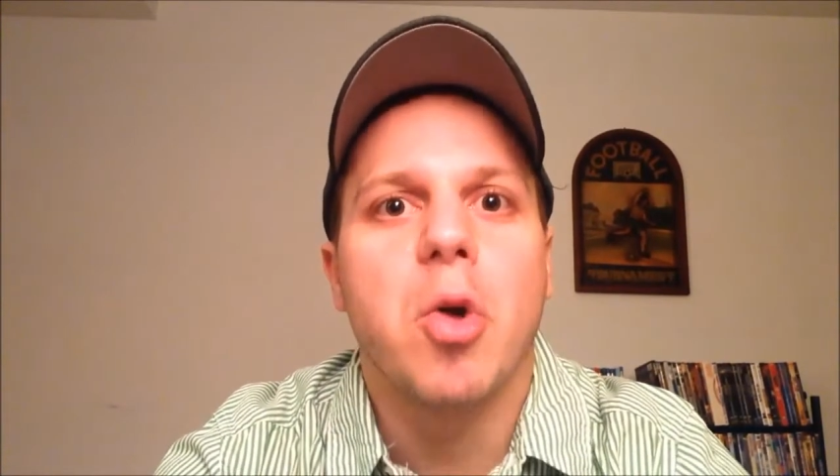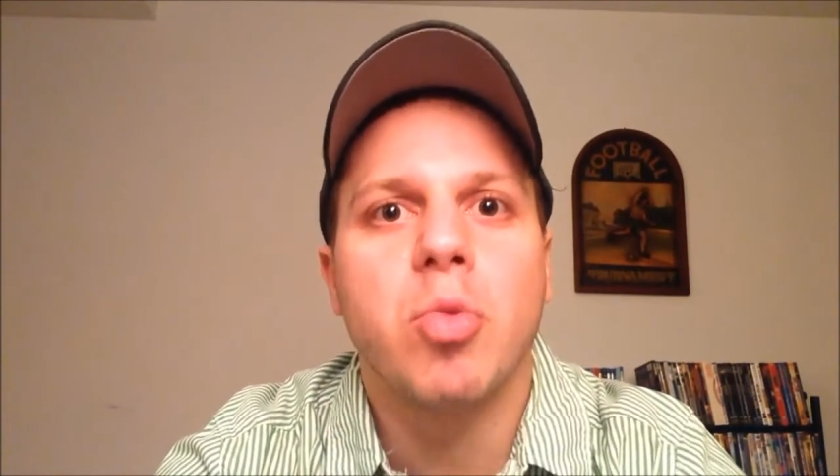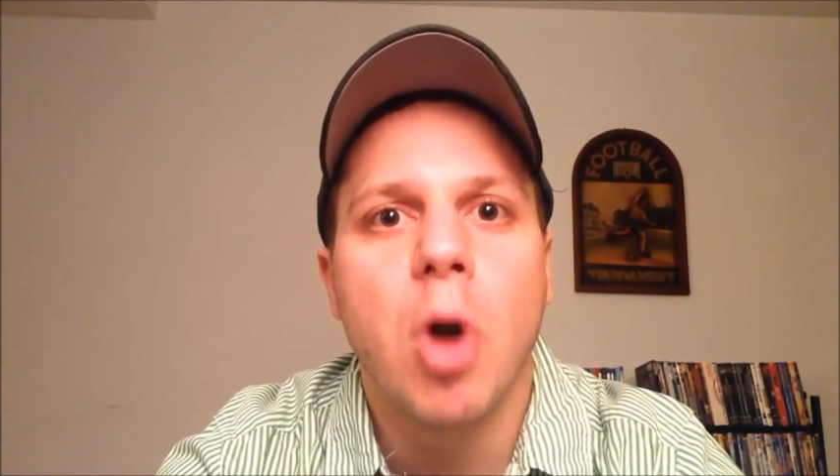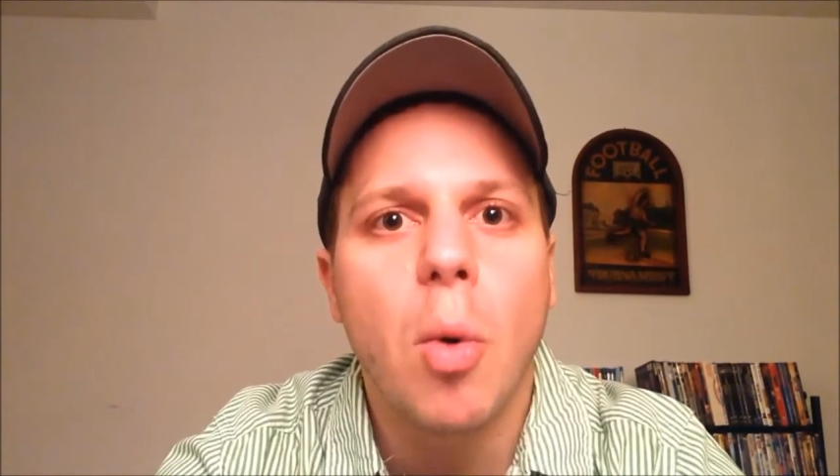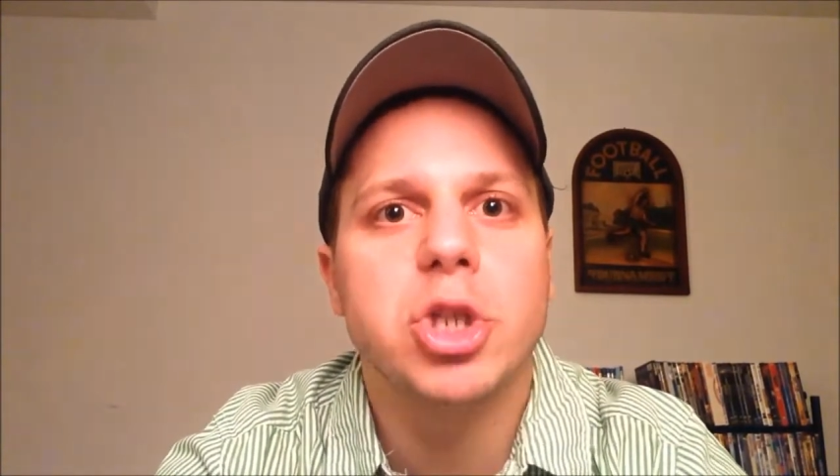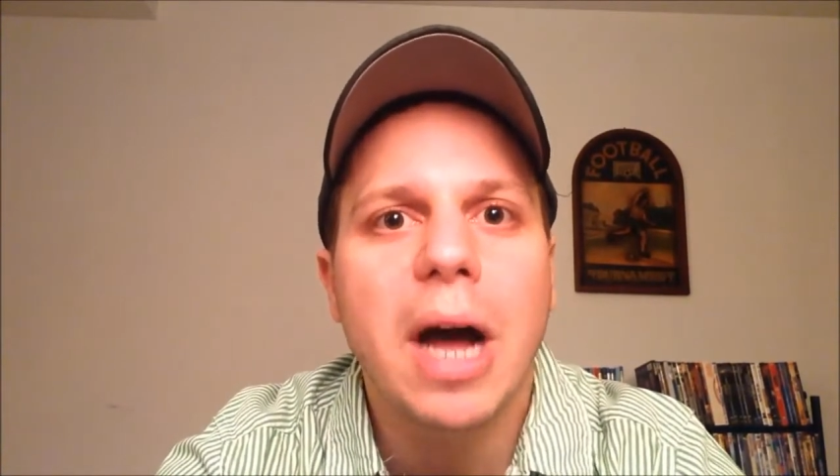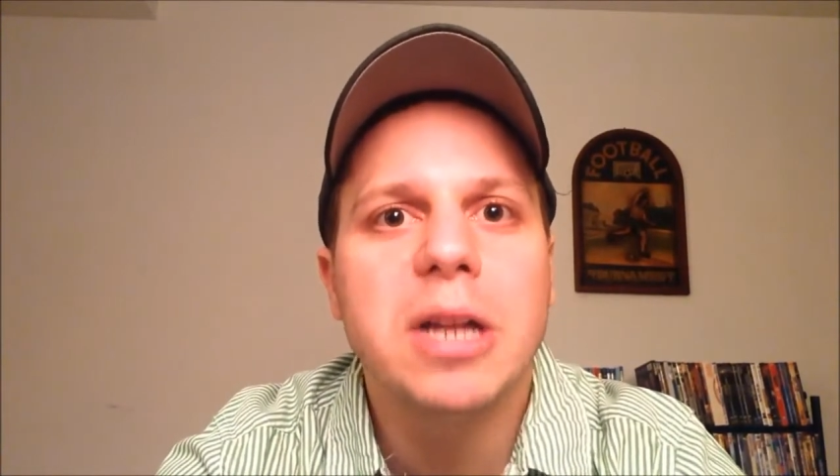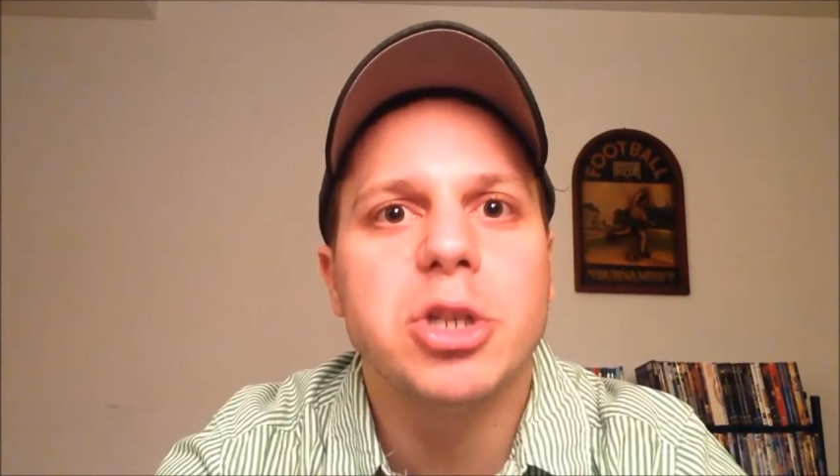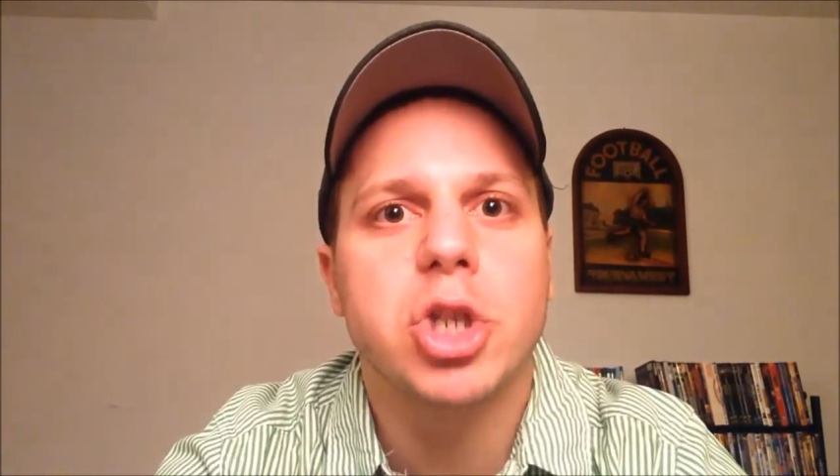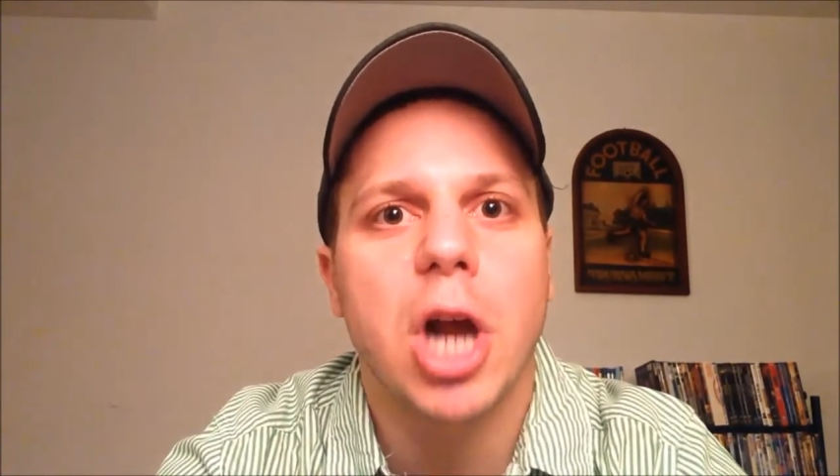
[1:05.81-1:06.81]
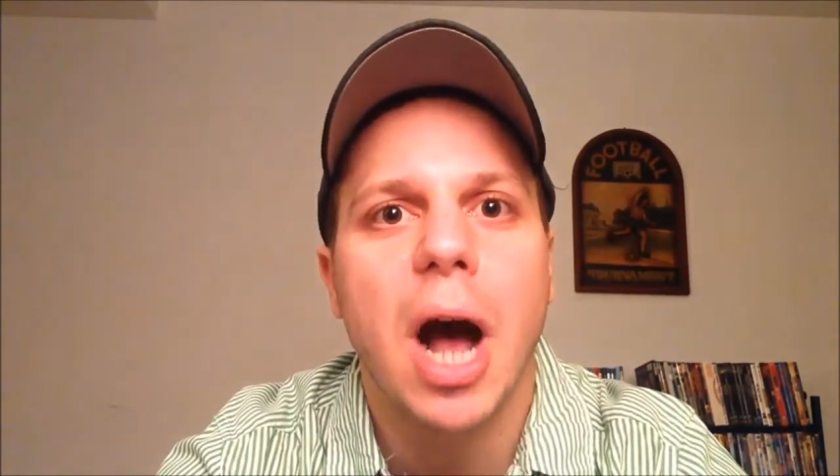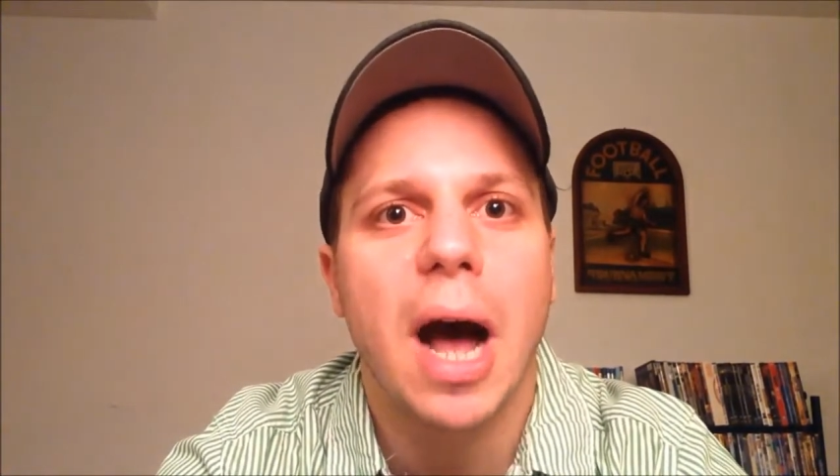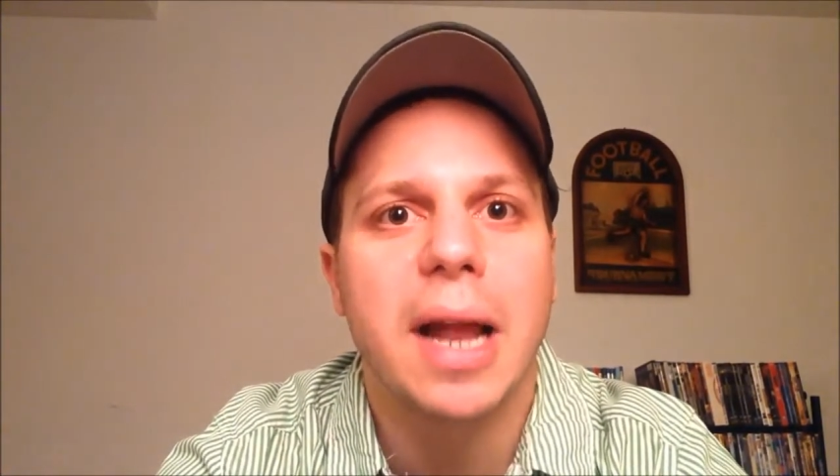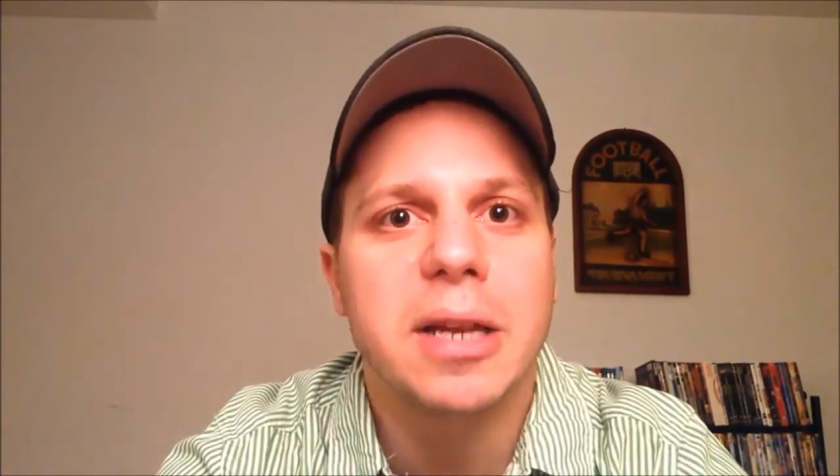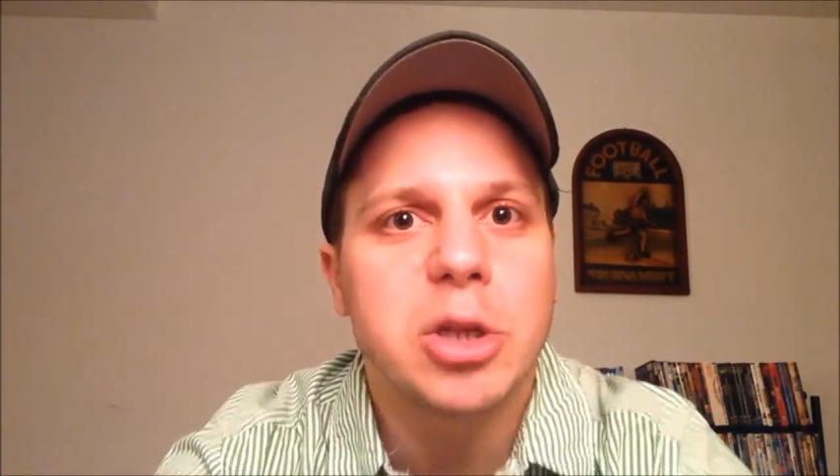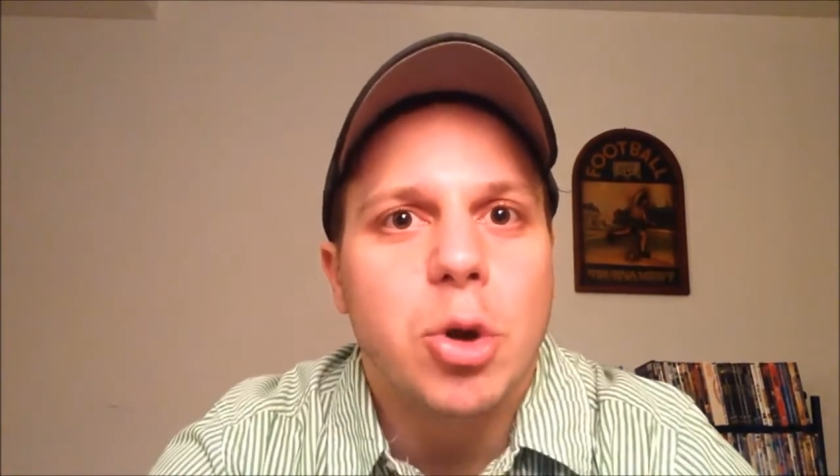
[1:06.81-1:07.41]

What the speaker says: Rohan Chand,